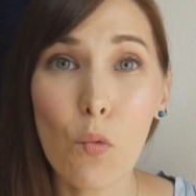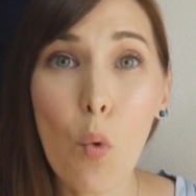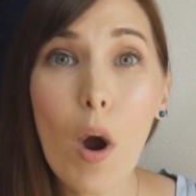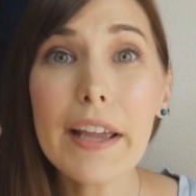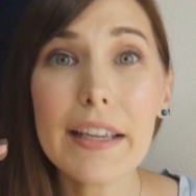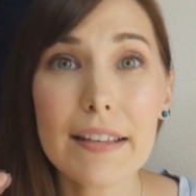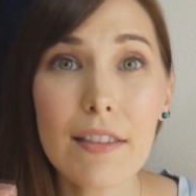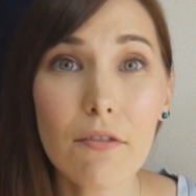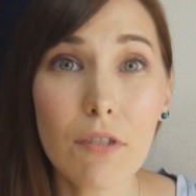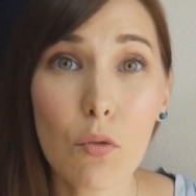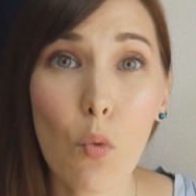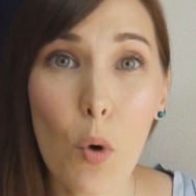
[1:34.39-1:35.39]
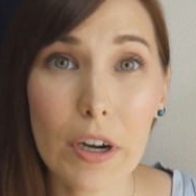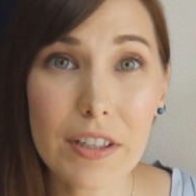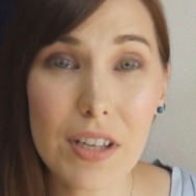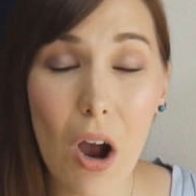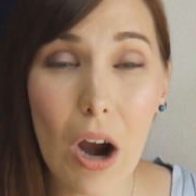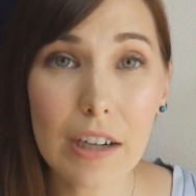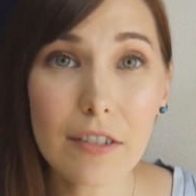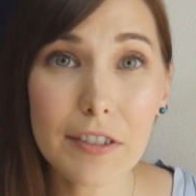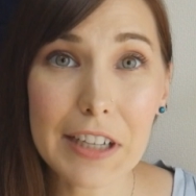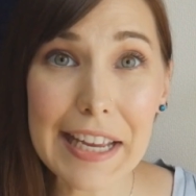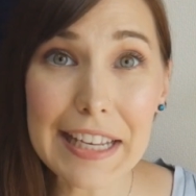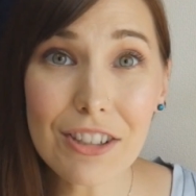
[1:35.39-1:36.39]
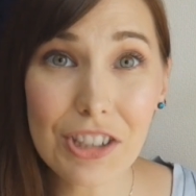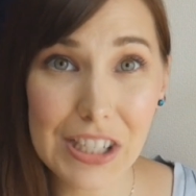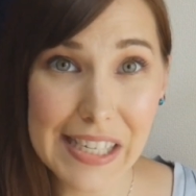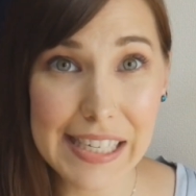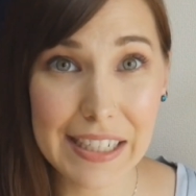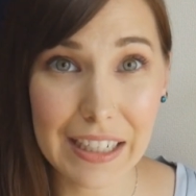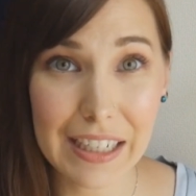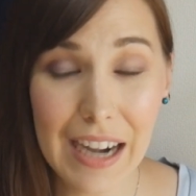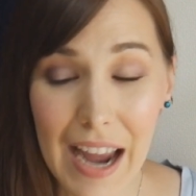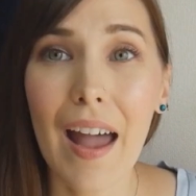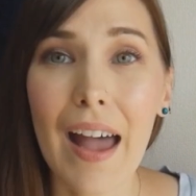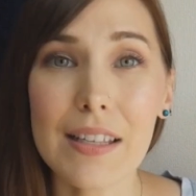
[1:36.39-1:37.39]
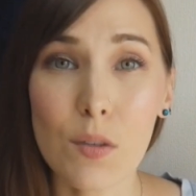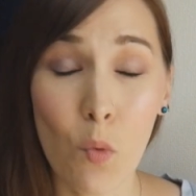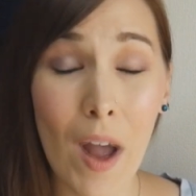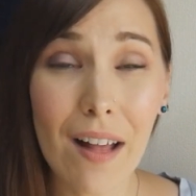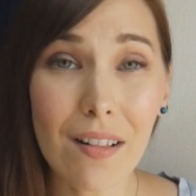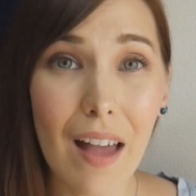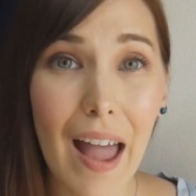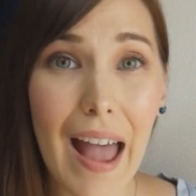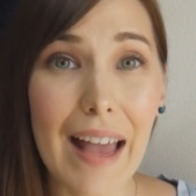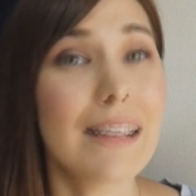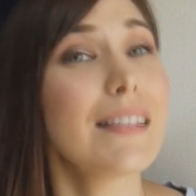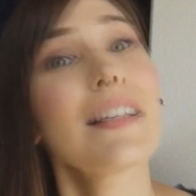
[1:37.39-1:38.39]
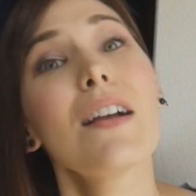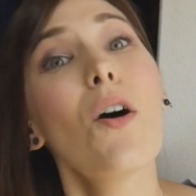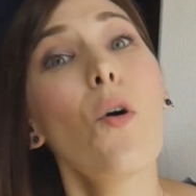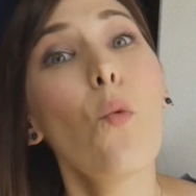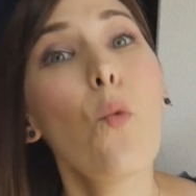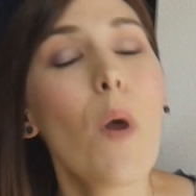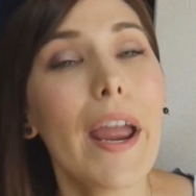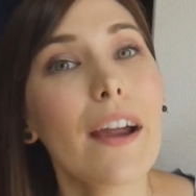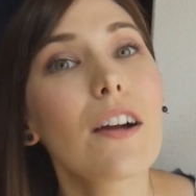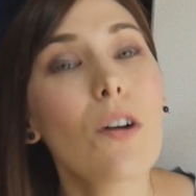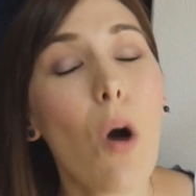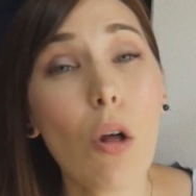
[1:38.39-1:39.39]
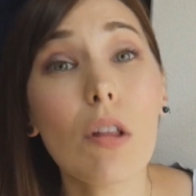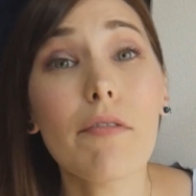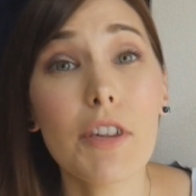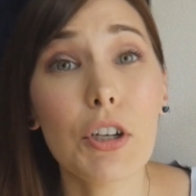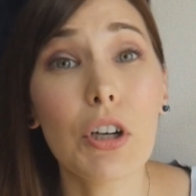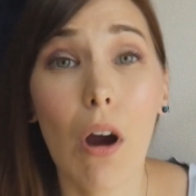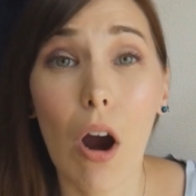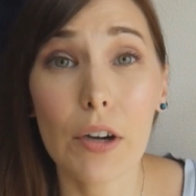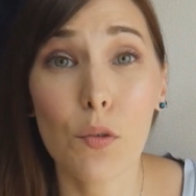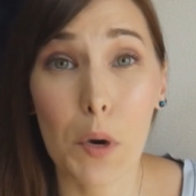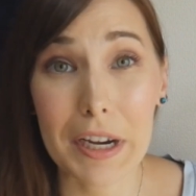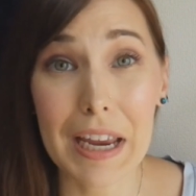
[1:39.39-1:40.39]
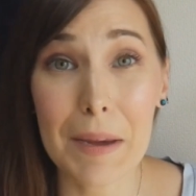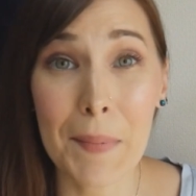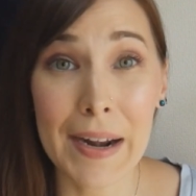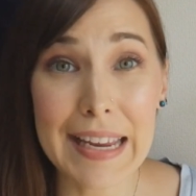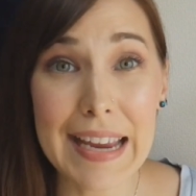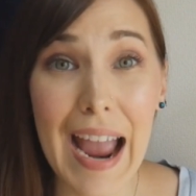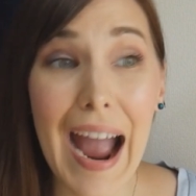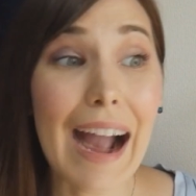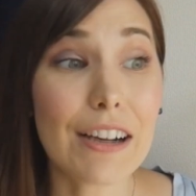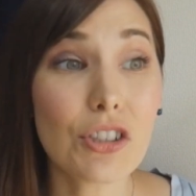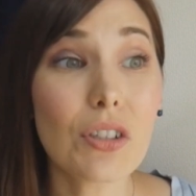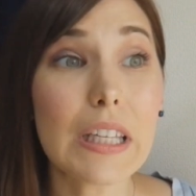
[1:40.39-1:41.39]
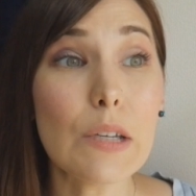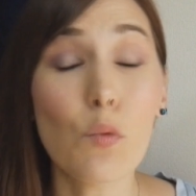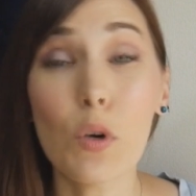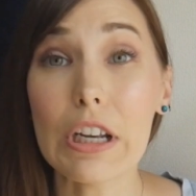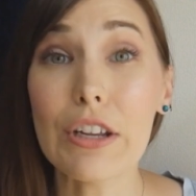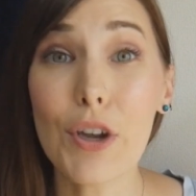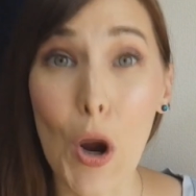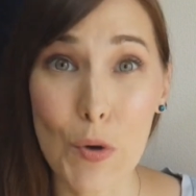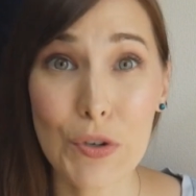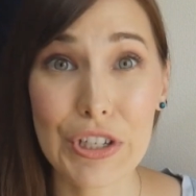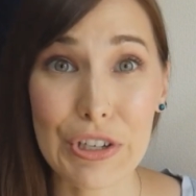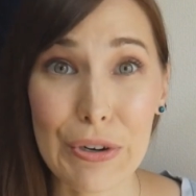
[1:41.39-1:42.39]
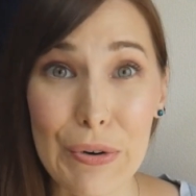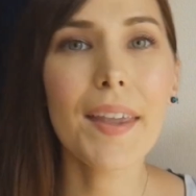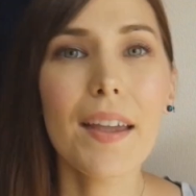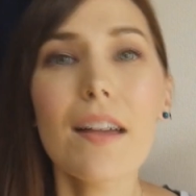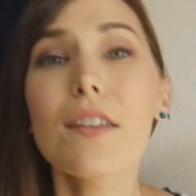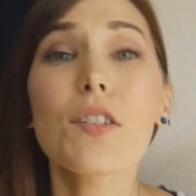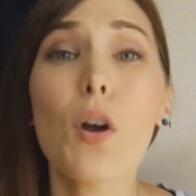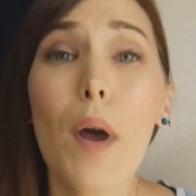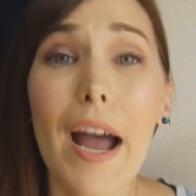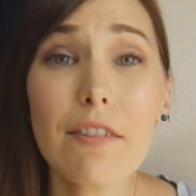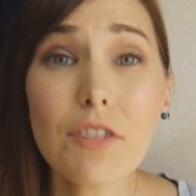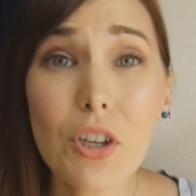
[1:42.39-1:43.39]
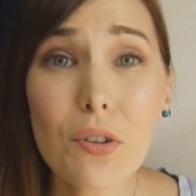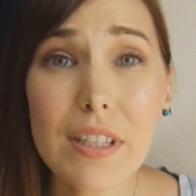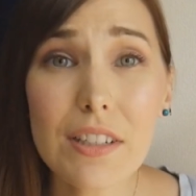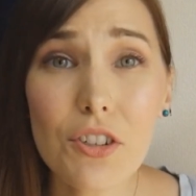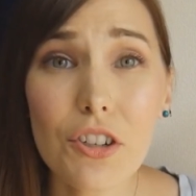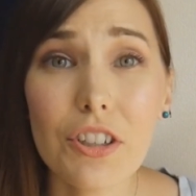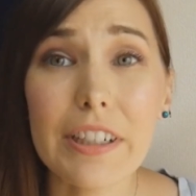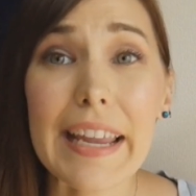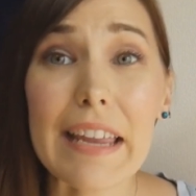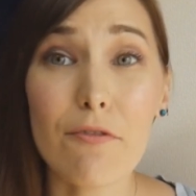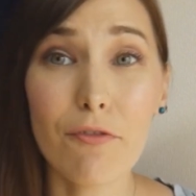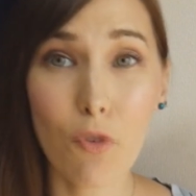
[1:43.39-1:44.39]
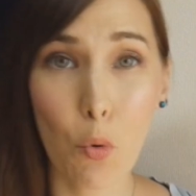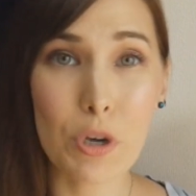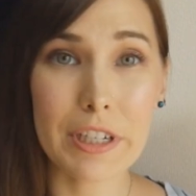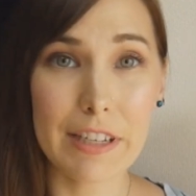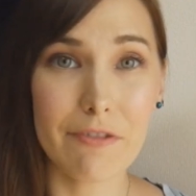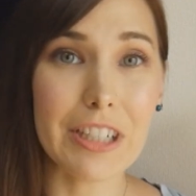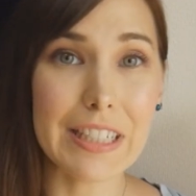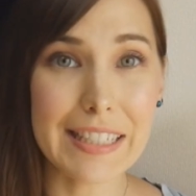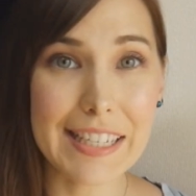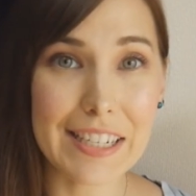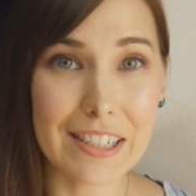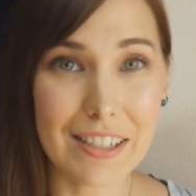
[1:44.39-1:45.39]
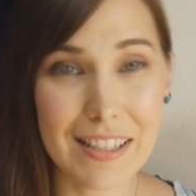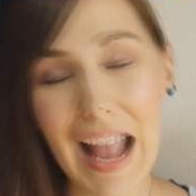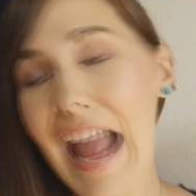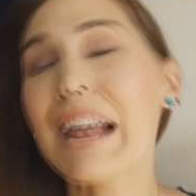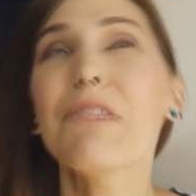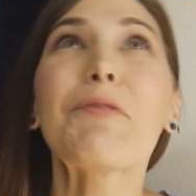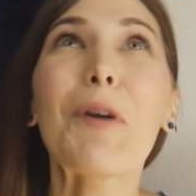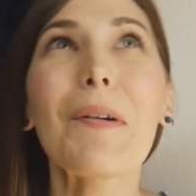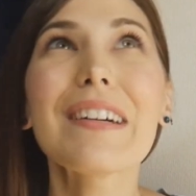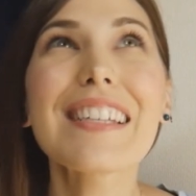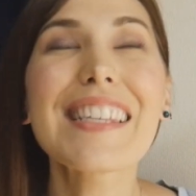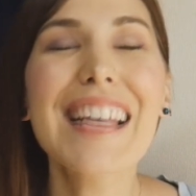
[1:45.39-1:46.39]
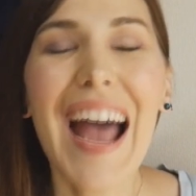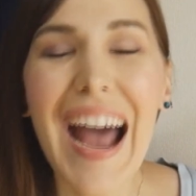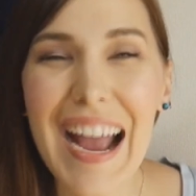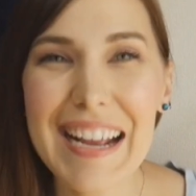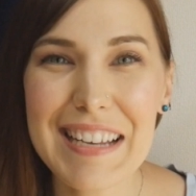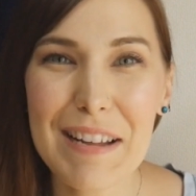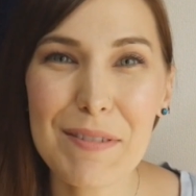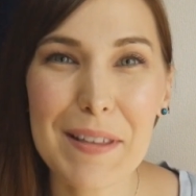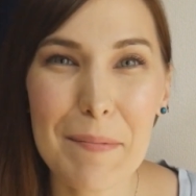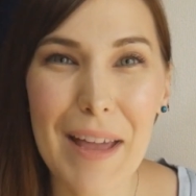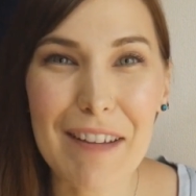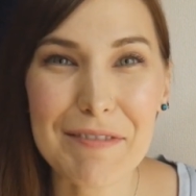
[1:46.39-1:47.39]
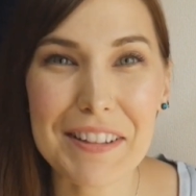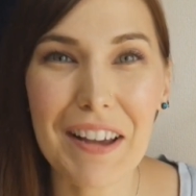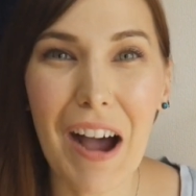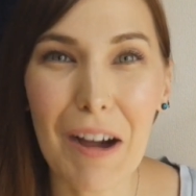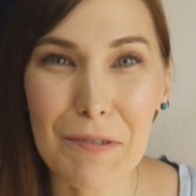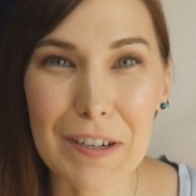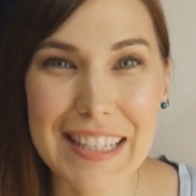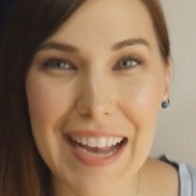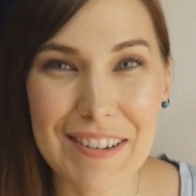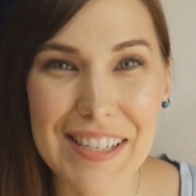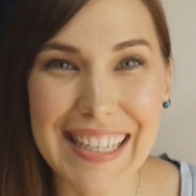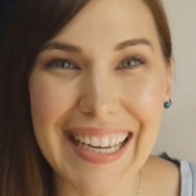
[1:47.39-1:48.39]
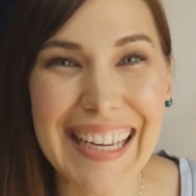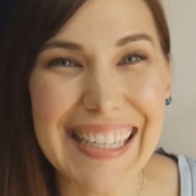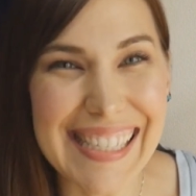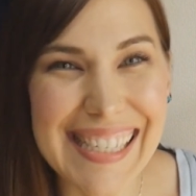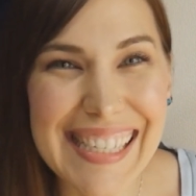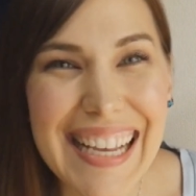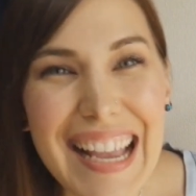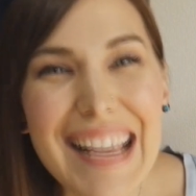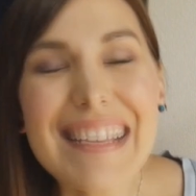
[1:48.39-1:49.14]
what the rewards are for each tier, as well as where all of your hardworking money actually would go to. So I've chosen to create 4 different tiers, and of course I named them after the Hogwarts houses.